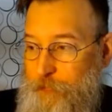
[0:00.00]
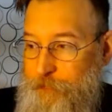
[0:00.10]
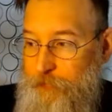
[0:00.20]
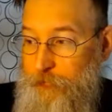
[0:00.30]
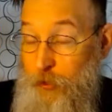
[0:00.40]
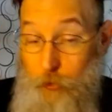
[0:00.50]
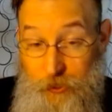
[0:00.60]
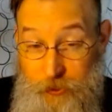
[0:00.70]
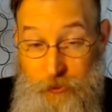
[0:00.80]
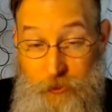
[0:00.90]
The
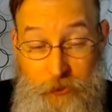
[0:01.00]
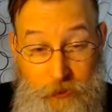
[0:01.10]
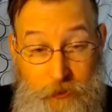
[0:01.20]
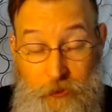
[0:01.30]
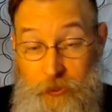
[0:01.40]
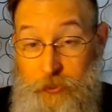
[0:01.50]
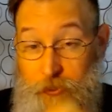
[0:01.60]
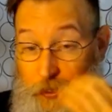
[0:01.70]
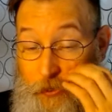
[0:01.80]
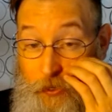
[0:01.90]
question is in
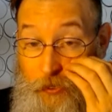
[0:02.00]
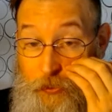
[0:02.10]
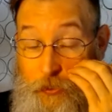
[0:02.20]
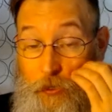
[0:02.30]
this.